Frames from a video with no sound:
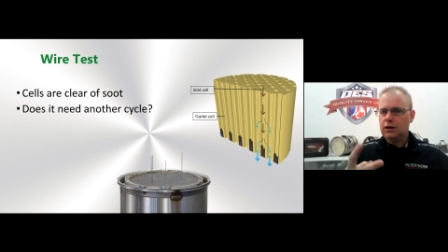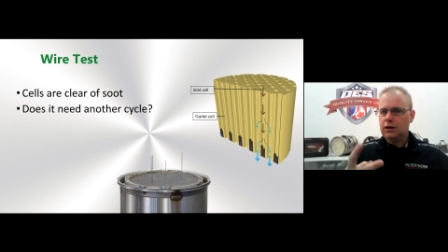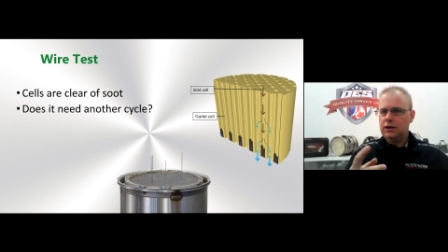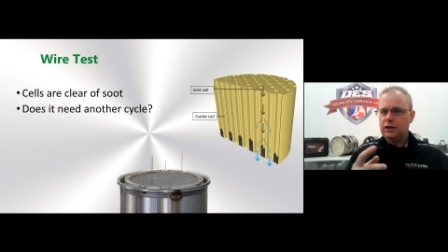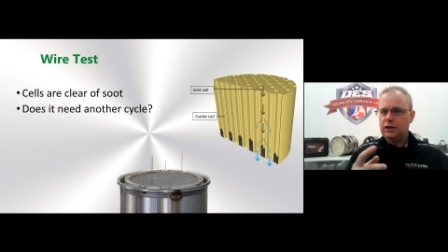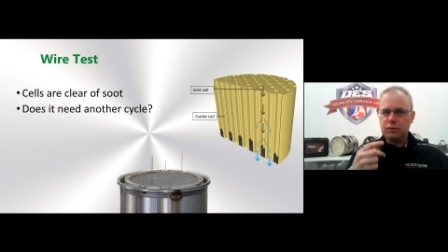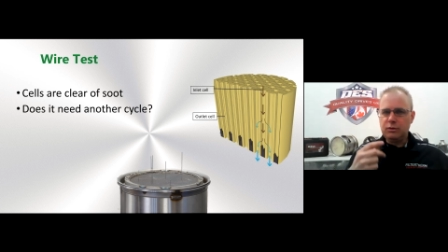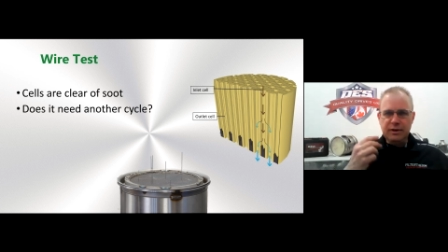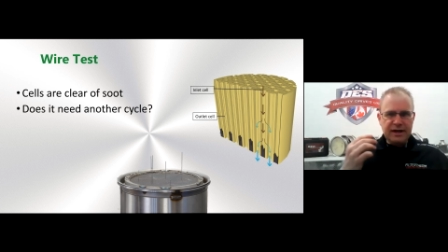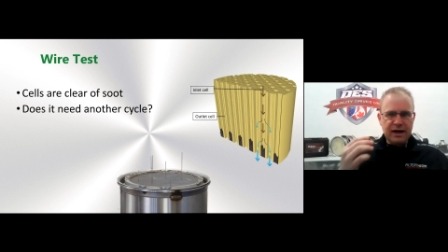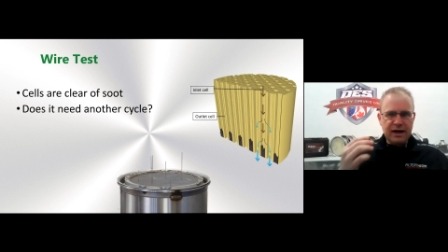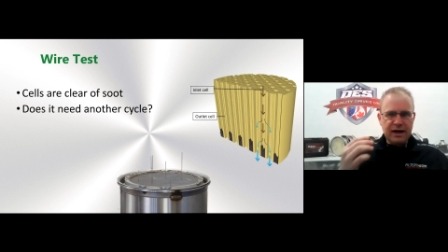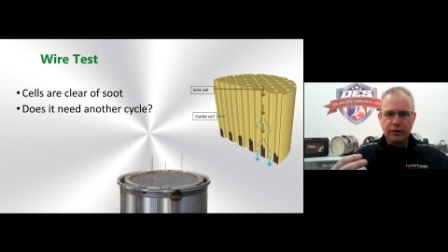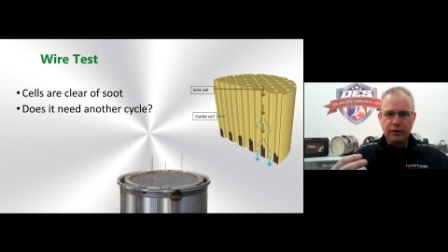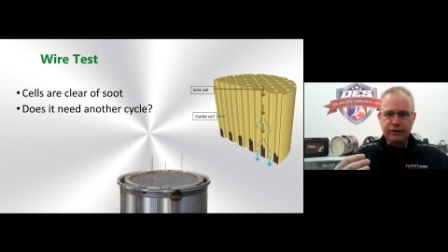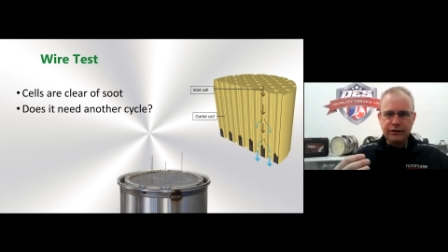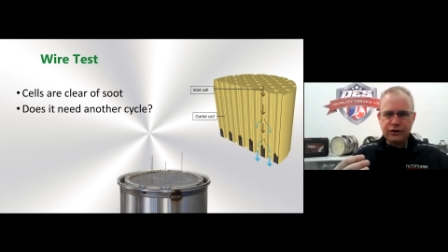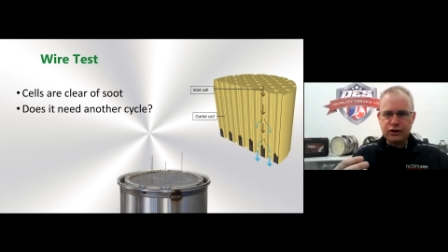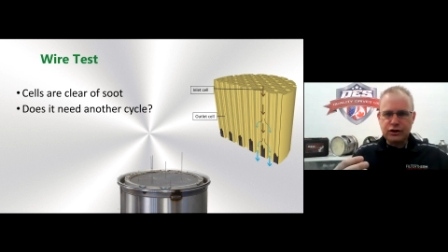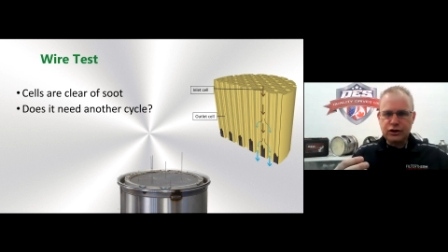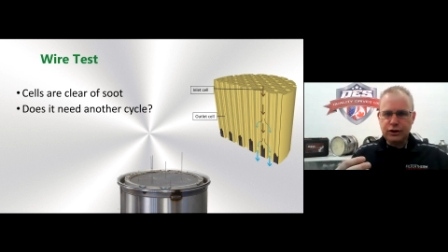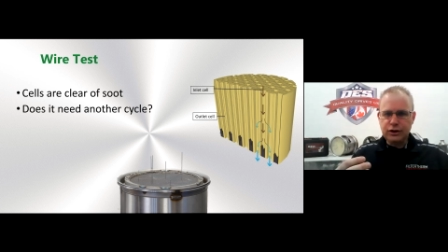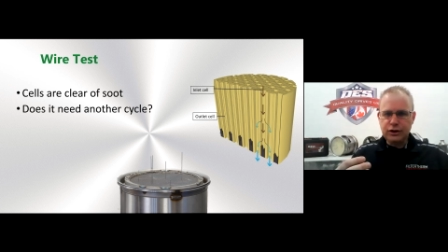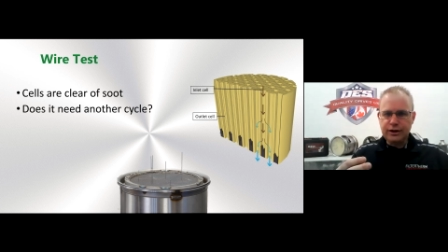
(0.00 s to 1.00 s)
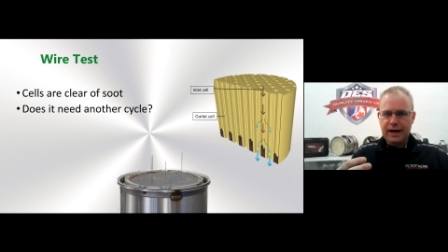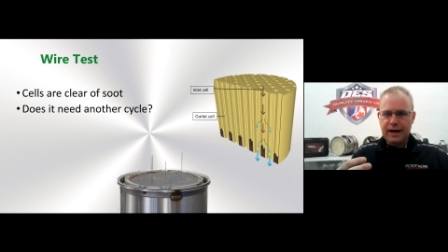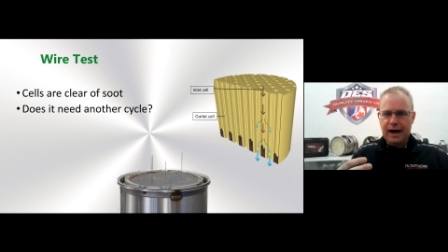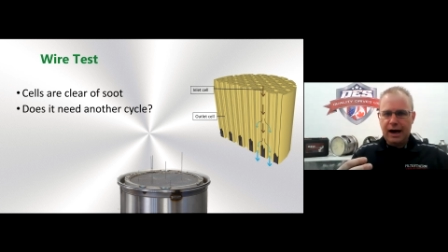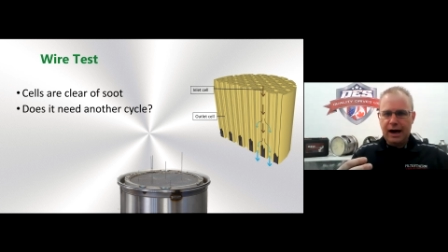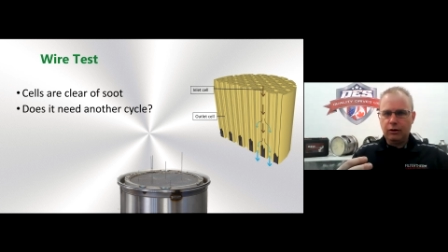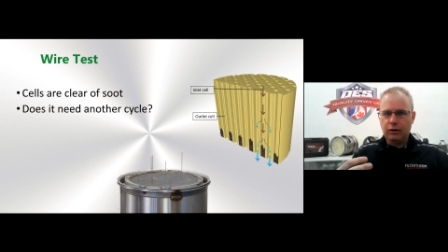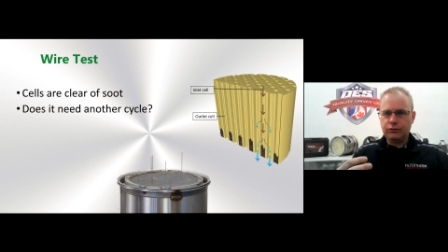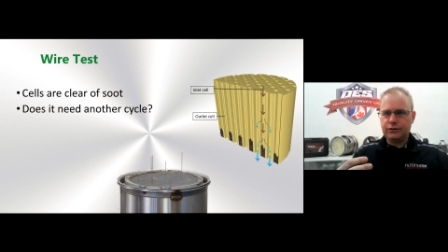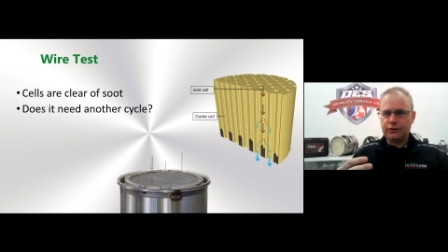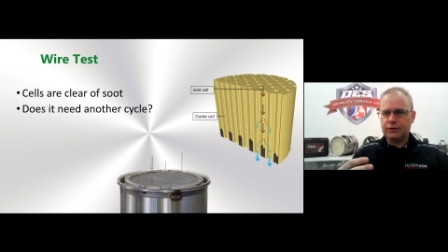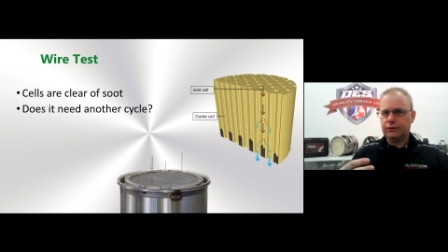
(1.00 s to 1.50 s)
Did we get all the soot
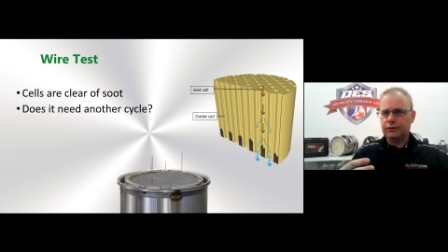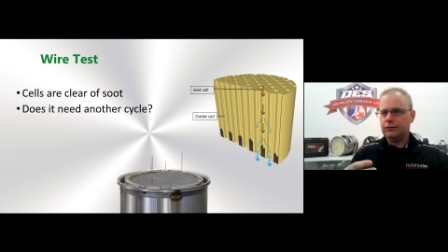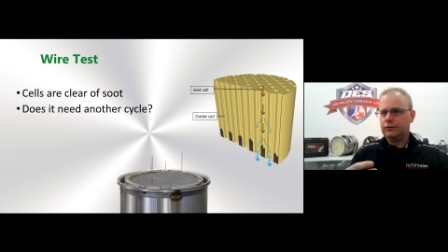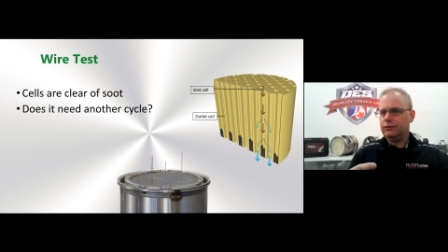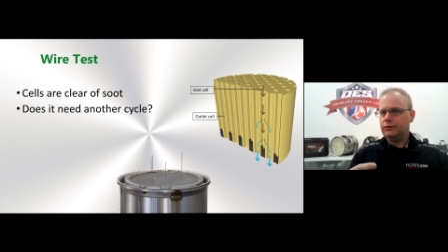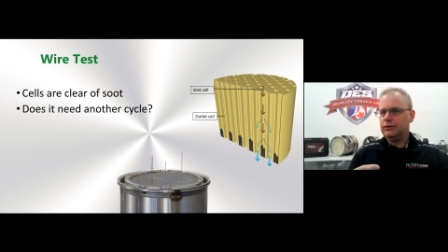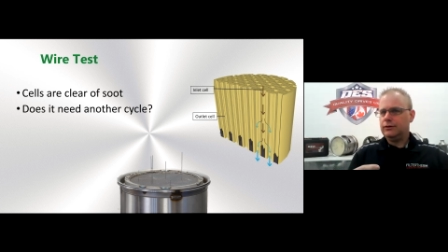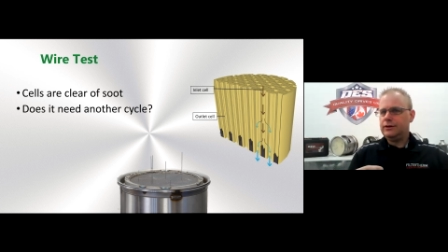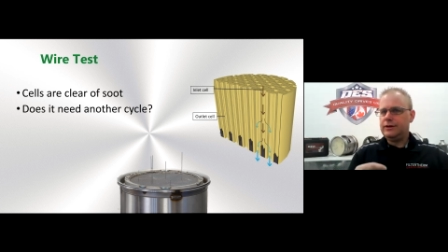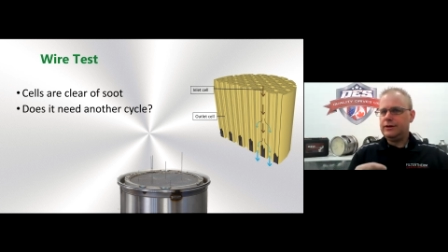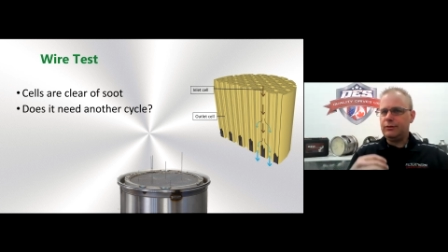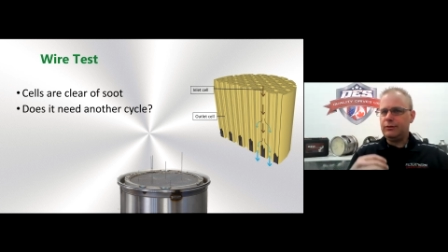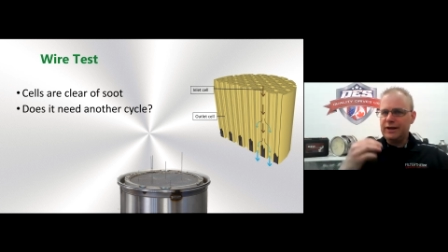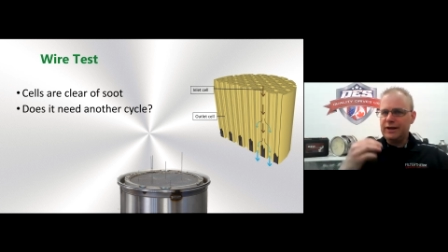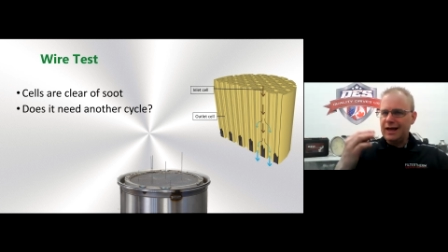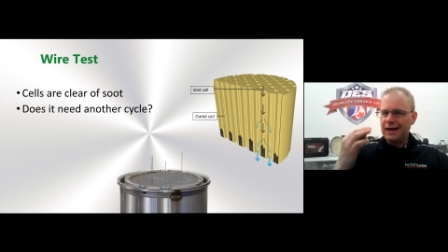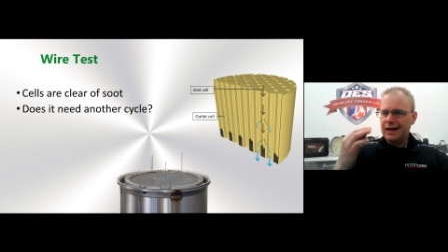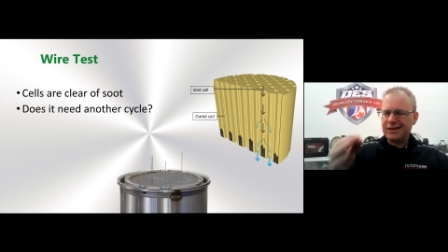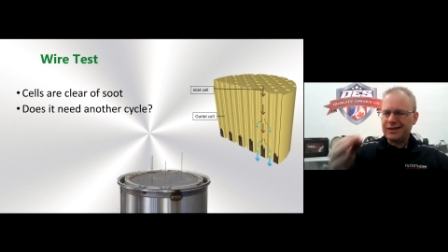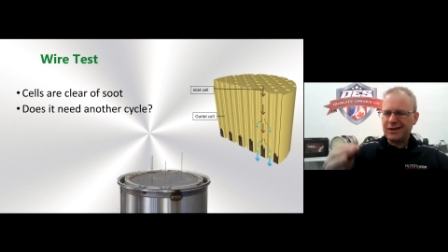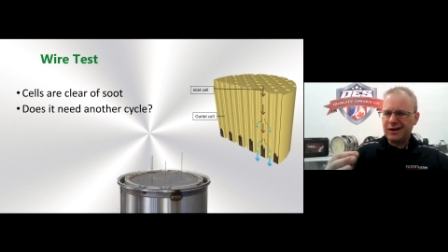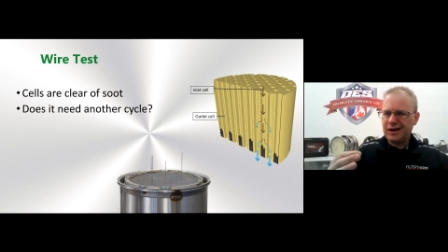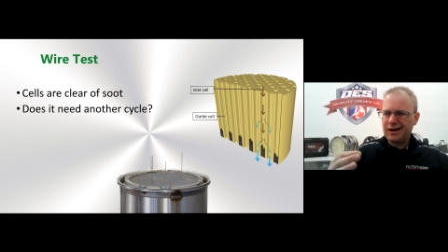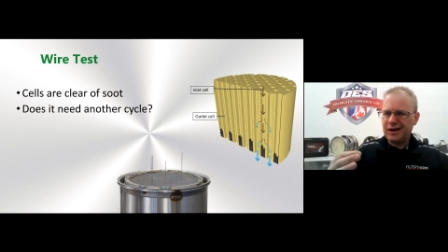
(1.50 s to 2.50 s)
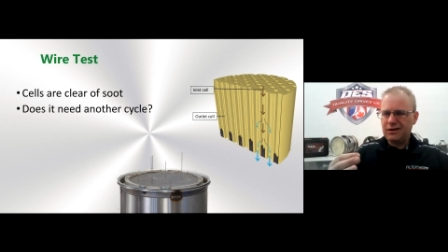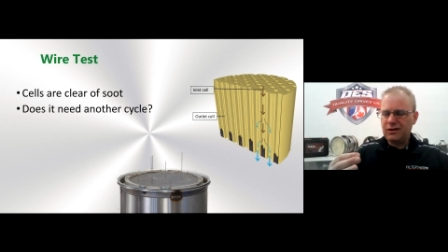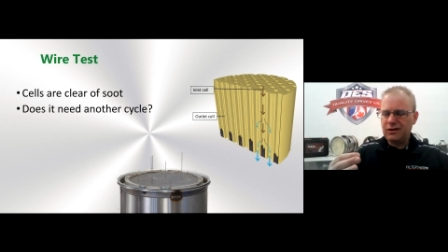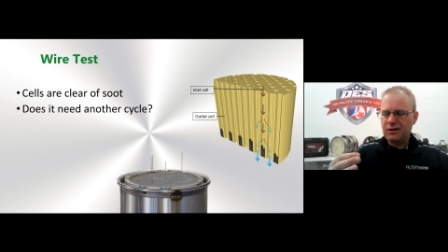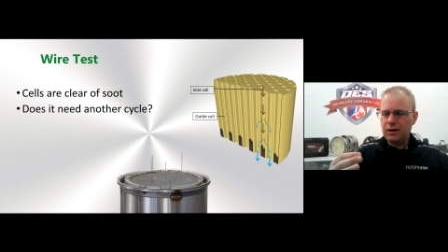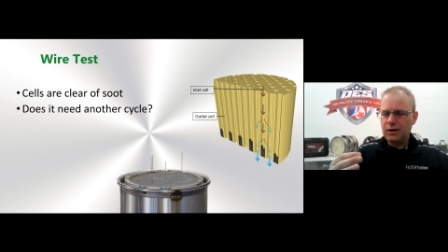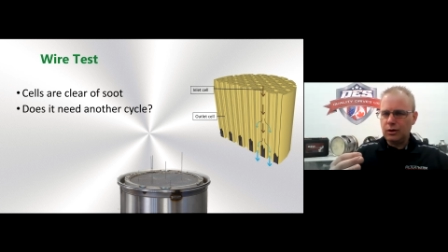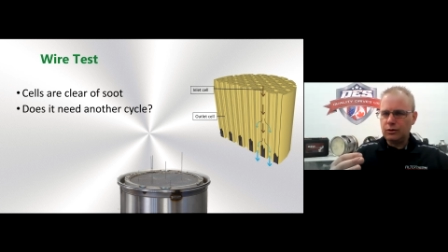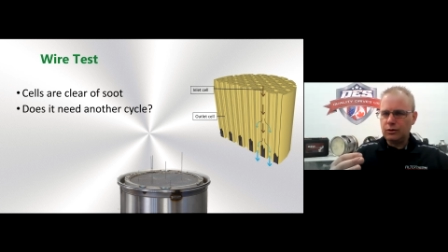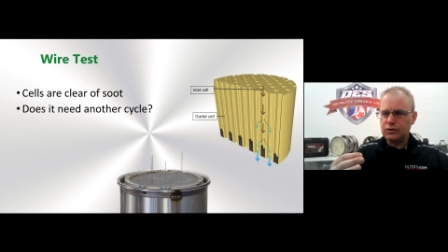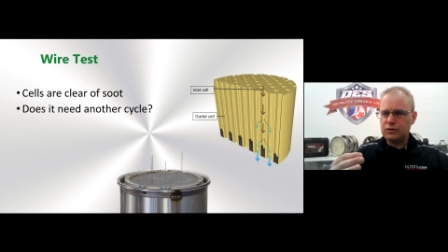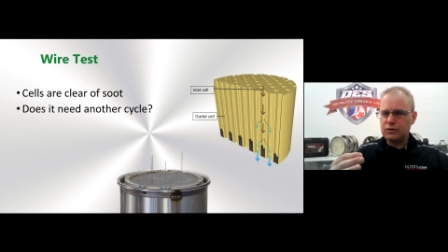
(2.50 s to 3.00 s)
out? Did we get
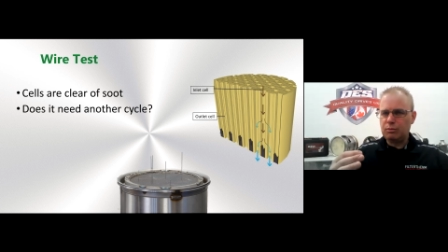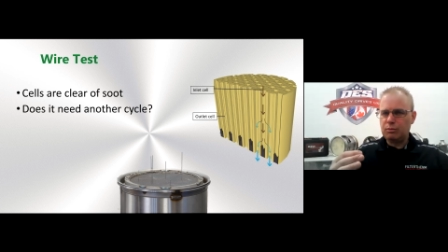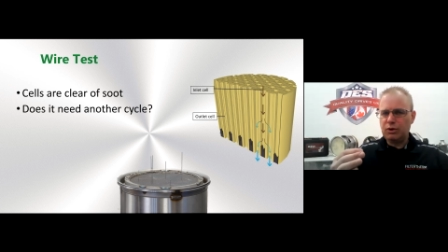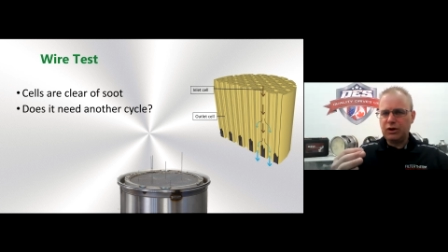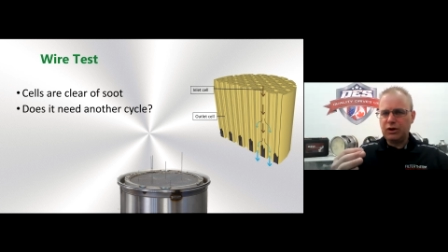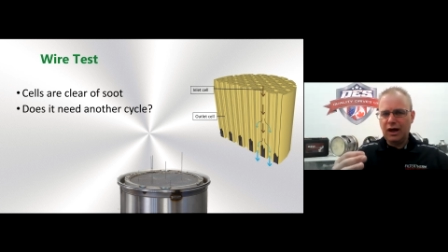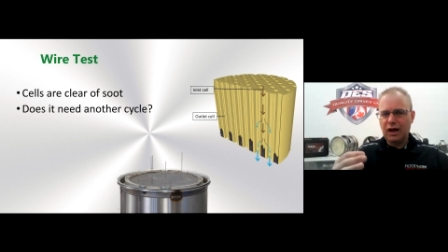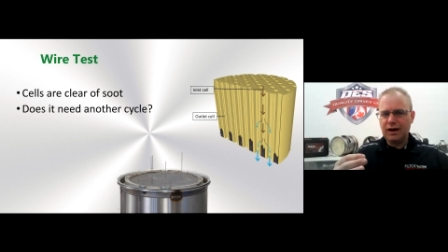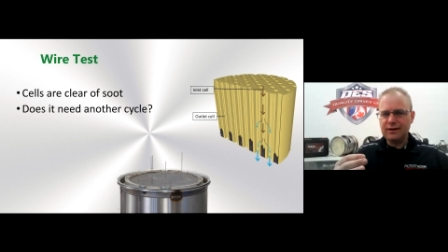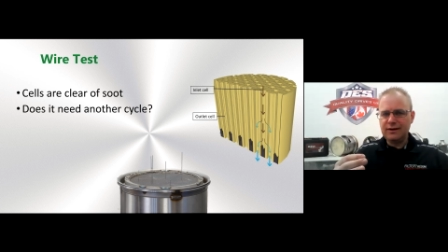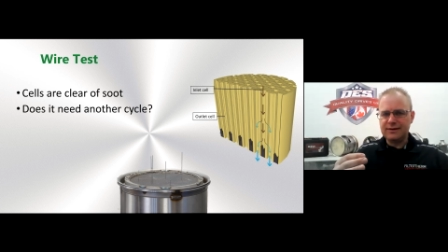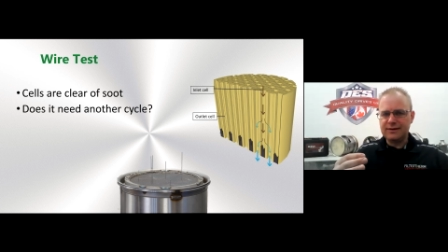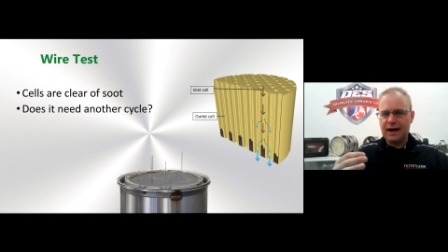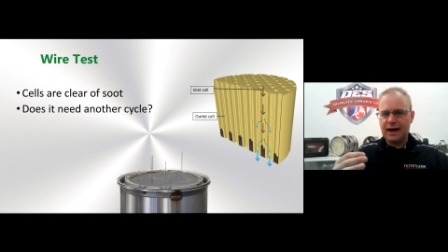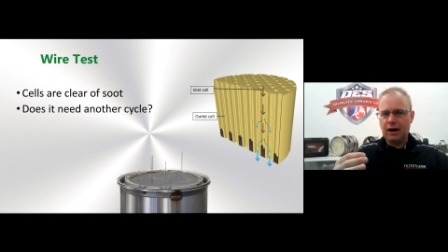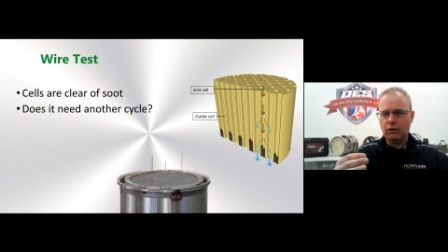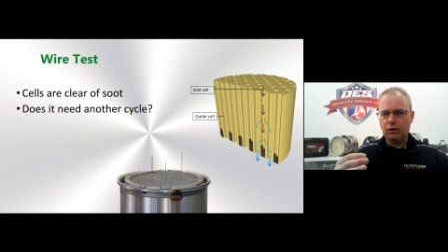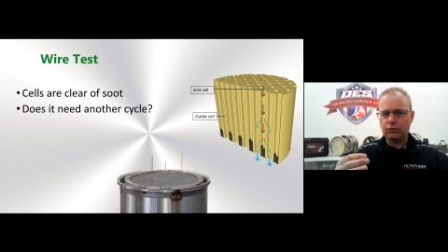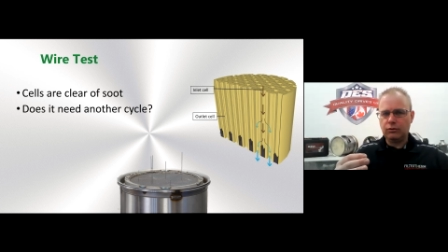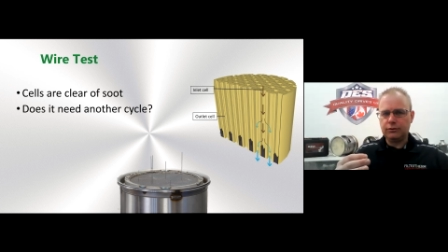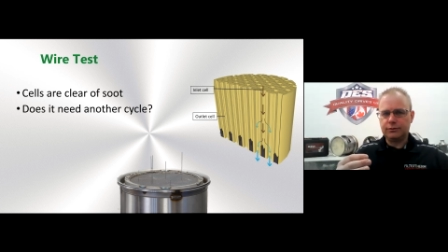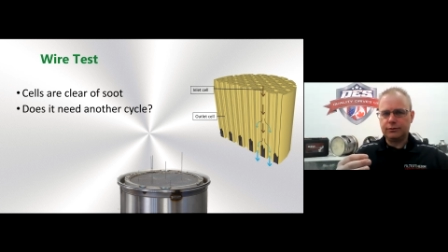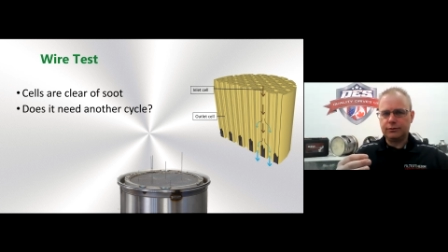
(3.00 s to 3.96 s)
those plugs out?